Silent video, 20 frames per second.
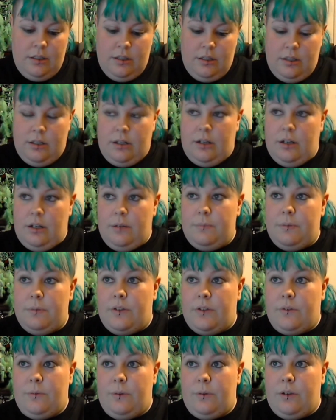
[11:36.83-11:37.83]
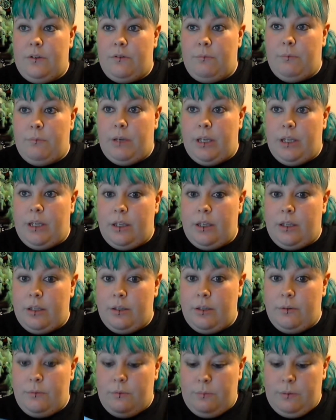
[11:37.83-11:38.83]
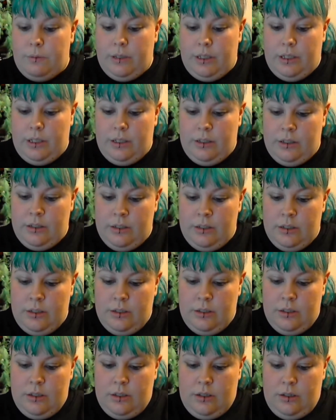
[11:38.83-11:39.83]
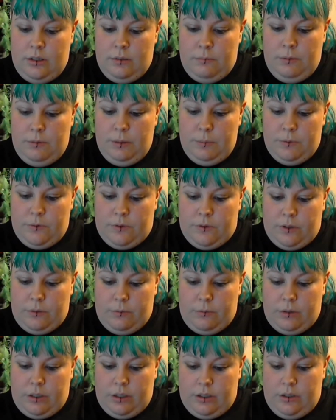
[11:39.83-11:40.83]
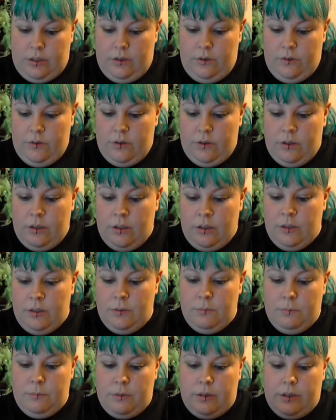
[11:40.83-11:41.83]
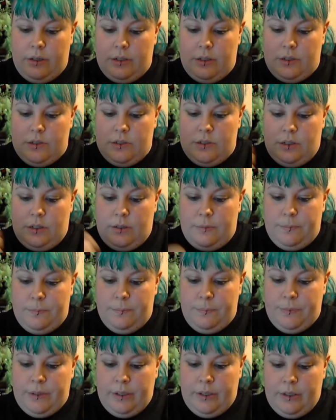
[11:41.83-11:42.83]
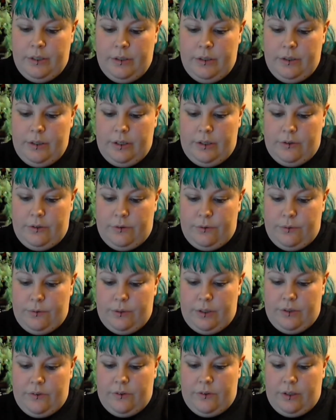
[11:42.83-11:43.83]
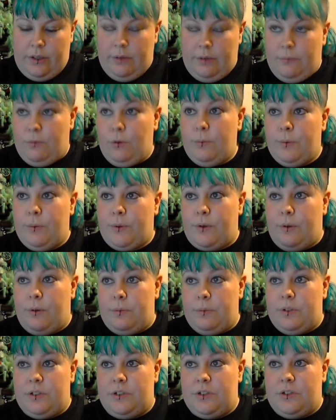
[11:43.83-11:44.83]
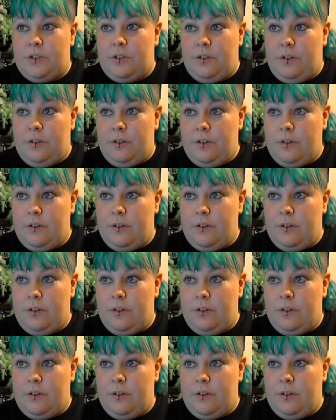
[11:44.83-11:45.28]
will be my birthday weekend, but Andrew has a robot competition